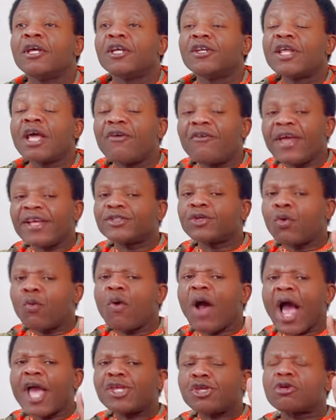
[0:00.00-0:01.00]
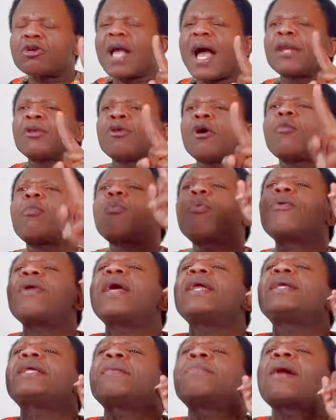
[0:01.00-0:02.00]
The reason why you cannot
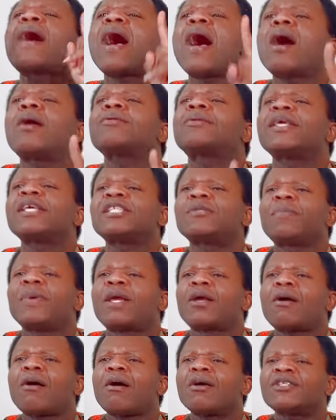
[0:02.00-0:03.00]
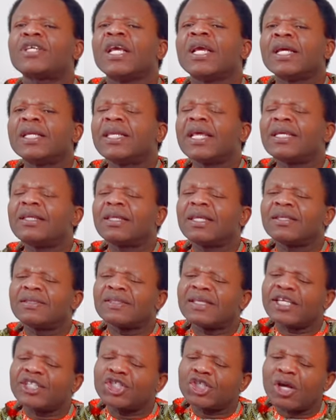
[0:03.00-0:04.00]
pray them out is because the
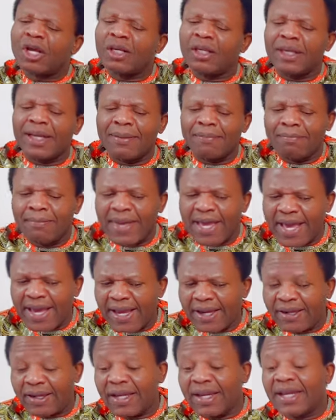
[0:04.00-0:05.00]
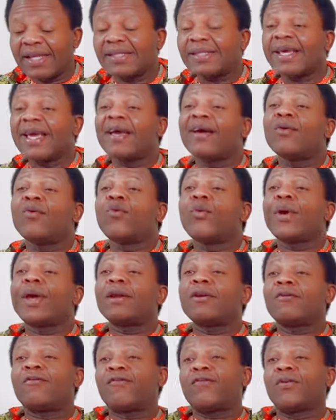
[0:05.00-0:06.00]
decision they made is a
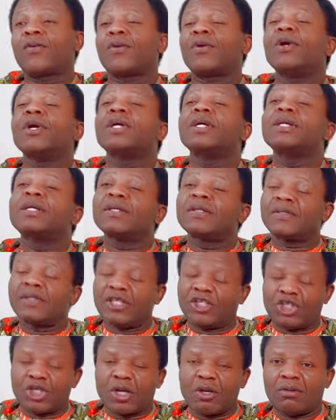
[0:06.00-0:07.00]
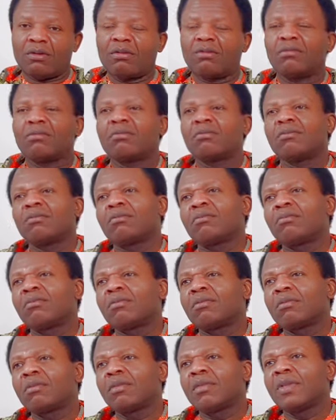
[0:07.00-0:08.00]
willful decision.
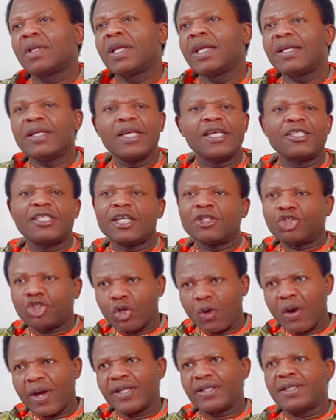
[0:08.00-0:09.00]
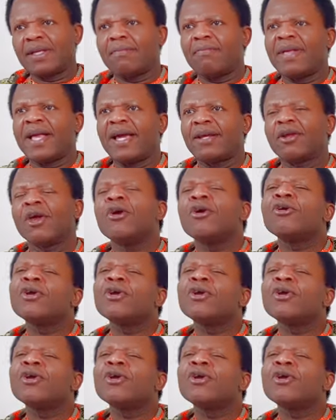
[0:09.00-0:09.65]
It is the choice they made.